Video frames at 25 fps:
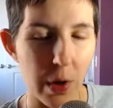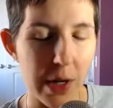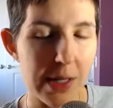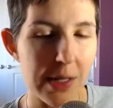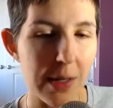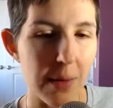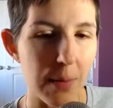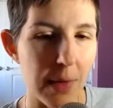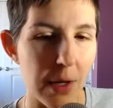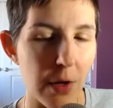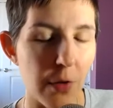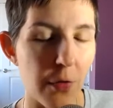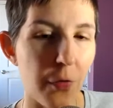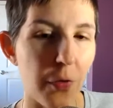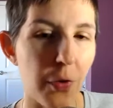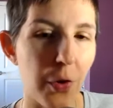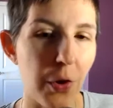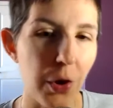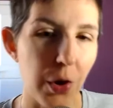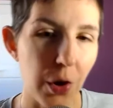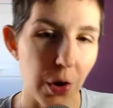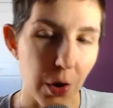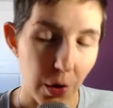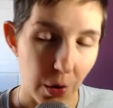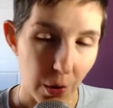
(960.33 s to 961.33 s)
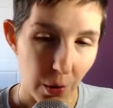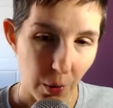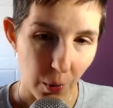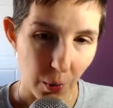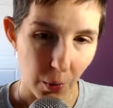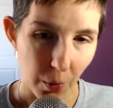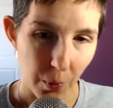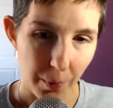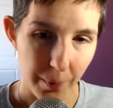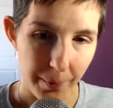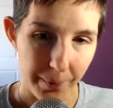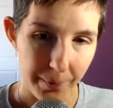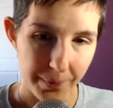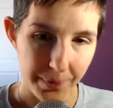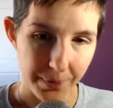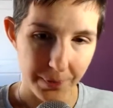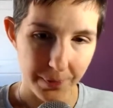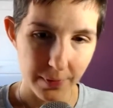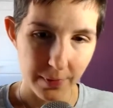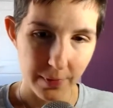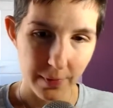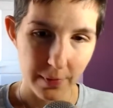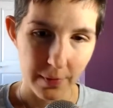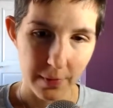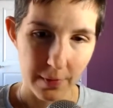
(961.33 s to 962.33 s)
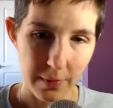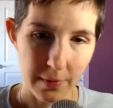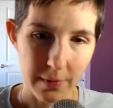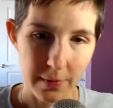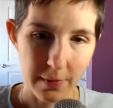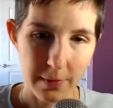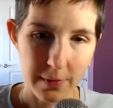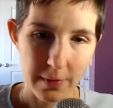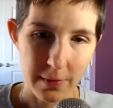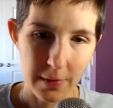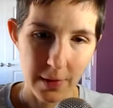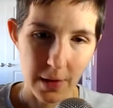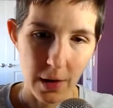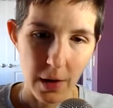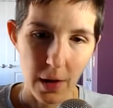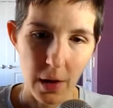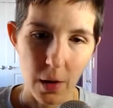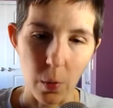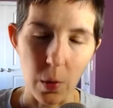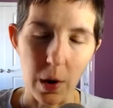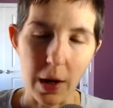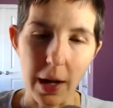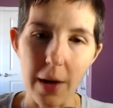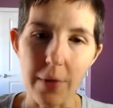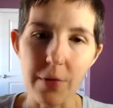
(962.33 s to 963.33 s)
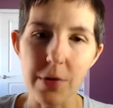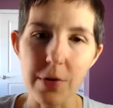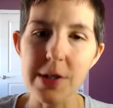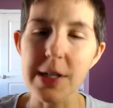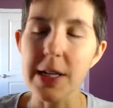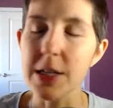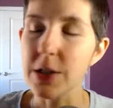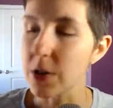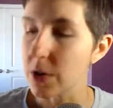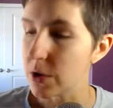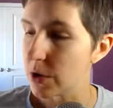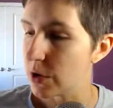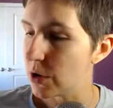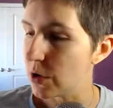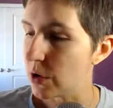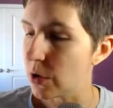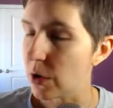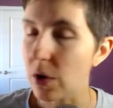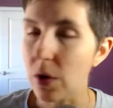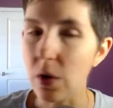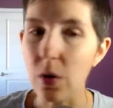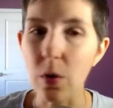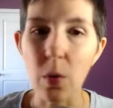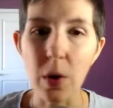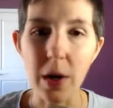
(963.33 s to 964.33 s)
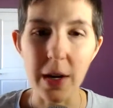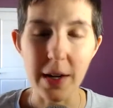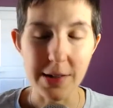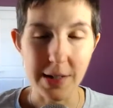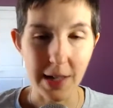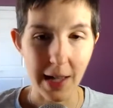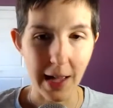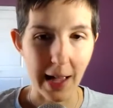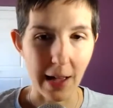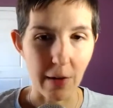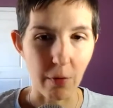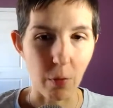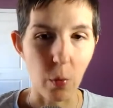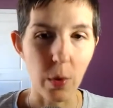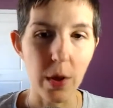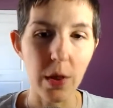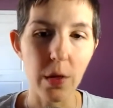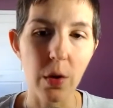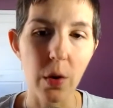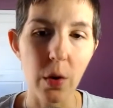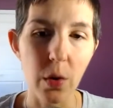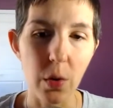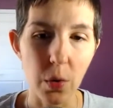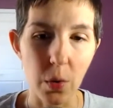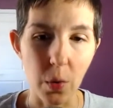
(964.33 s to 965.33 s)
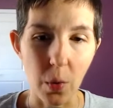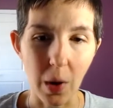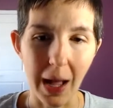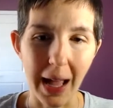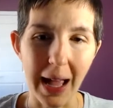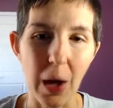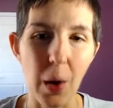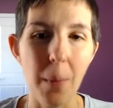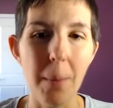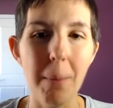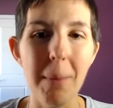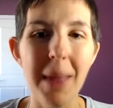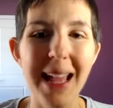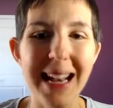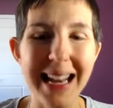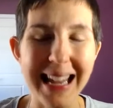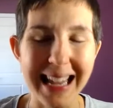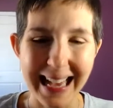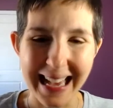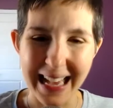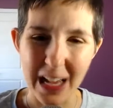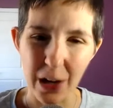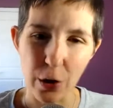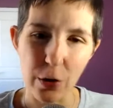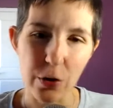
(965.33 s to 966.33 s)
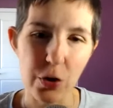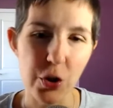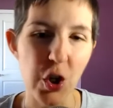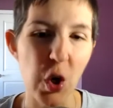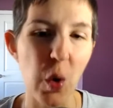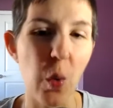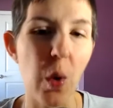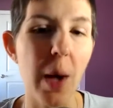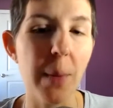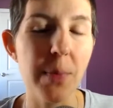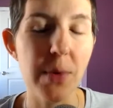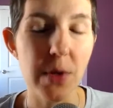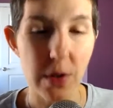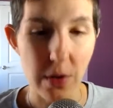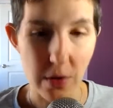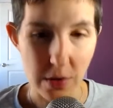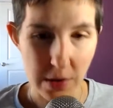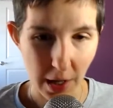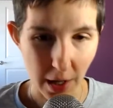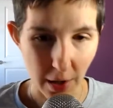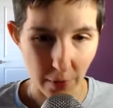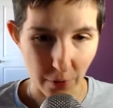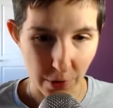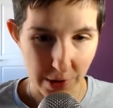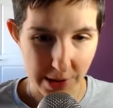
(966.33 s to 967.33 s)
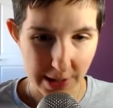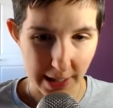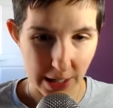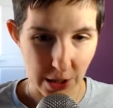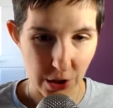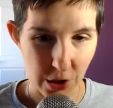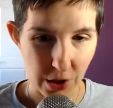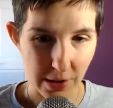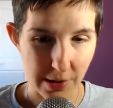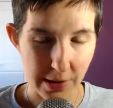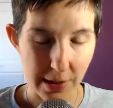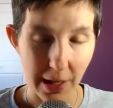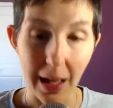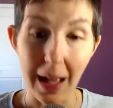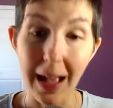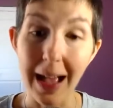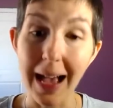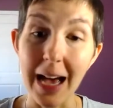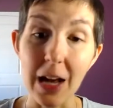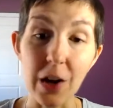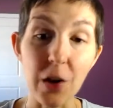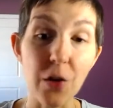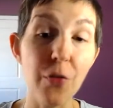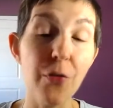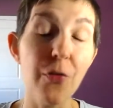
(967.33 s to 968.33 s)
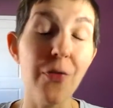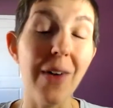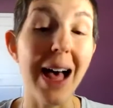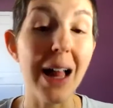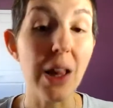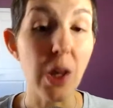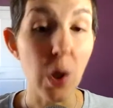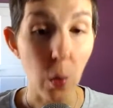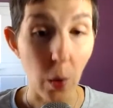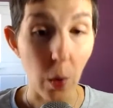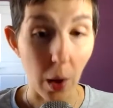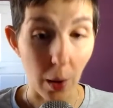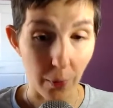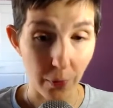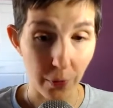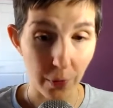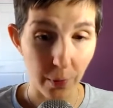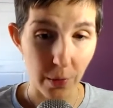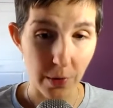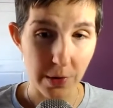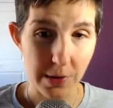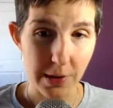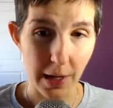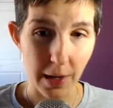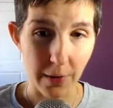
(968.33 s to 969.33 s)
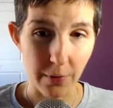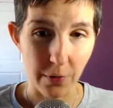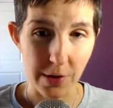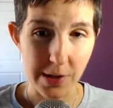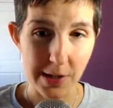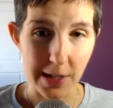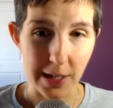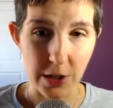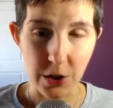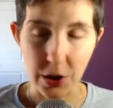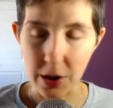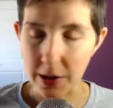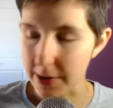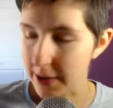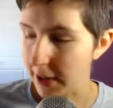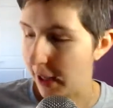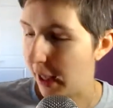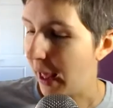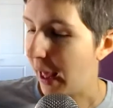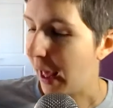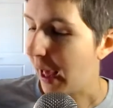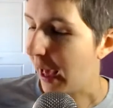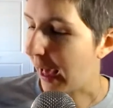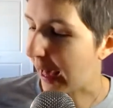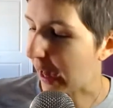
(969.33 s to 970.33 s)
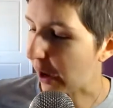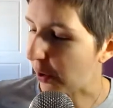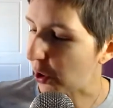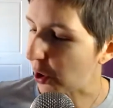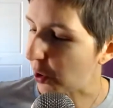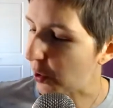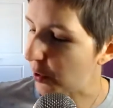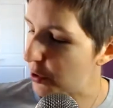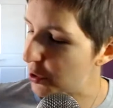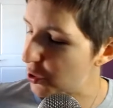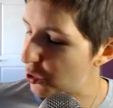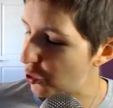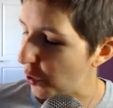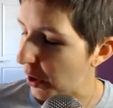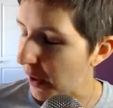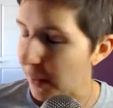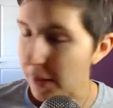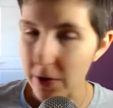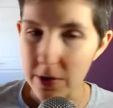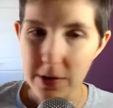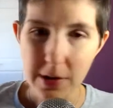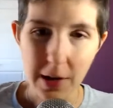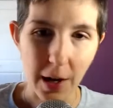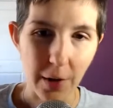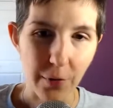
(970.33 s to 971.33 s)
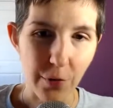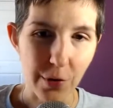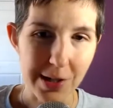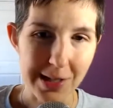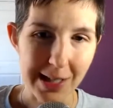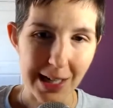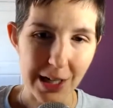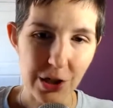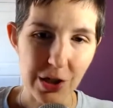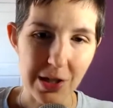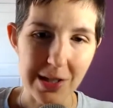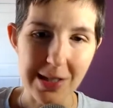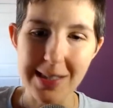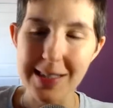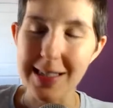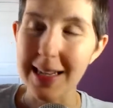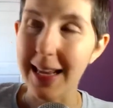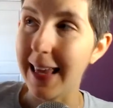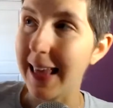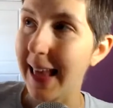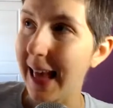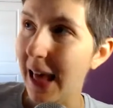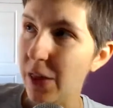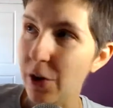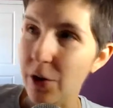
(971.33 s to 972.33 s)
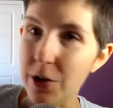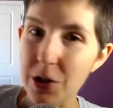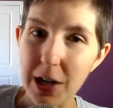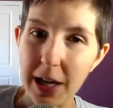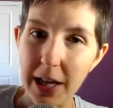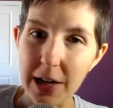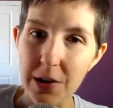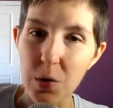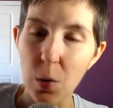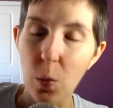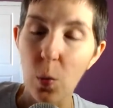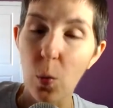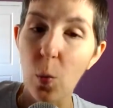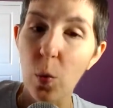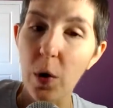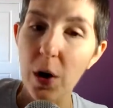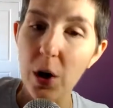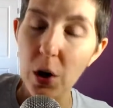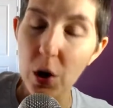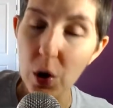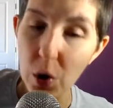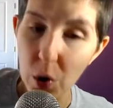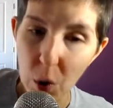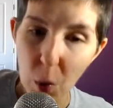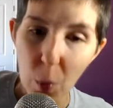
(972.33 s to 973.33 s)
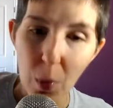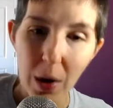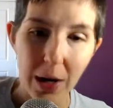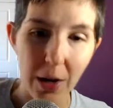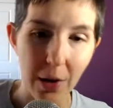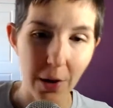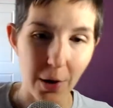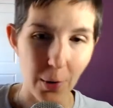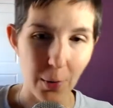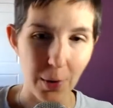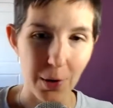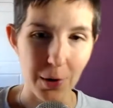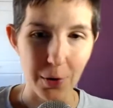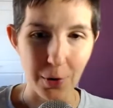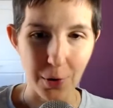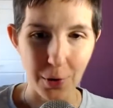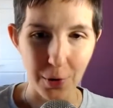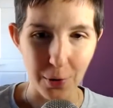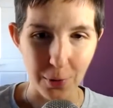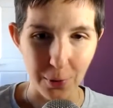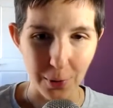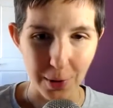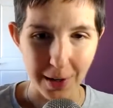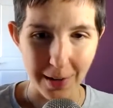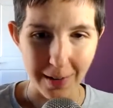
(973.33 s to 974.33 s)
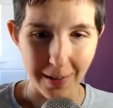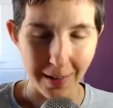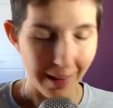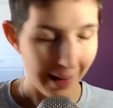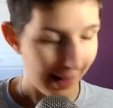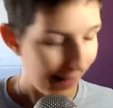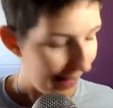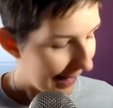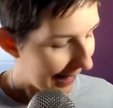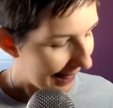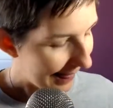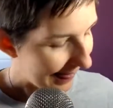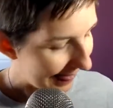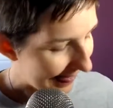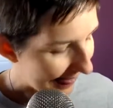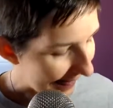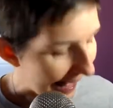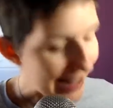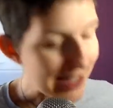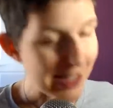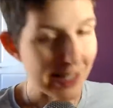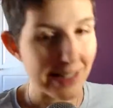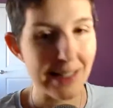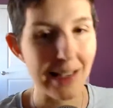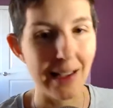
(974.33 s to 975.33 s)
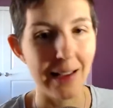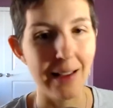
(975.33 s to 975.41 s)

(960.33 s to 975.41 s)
it mean for you? What conversations do you need to have? With who? How many? How do you show up to those conversations? How do you follow up from those conversations? How do you string those conversations together to get to where you want to go in your career? That's